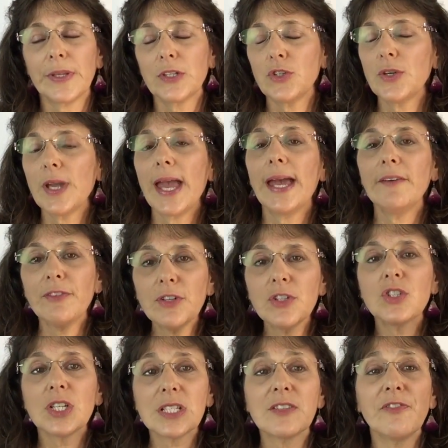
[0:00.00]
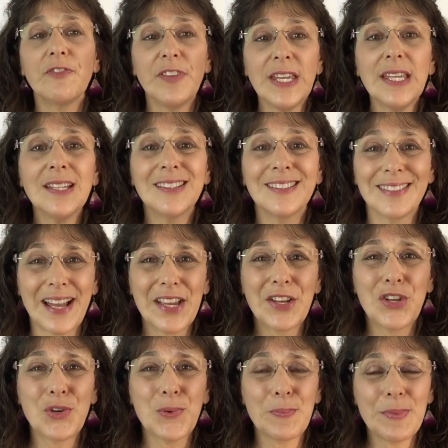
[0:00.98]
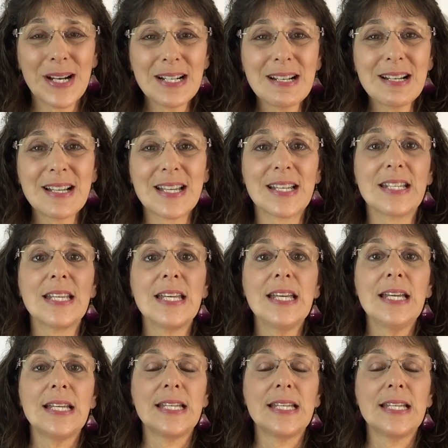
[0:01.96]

Do you ever just feel like your mind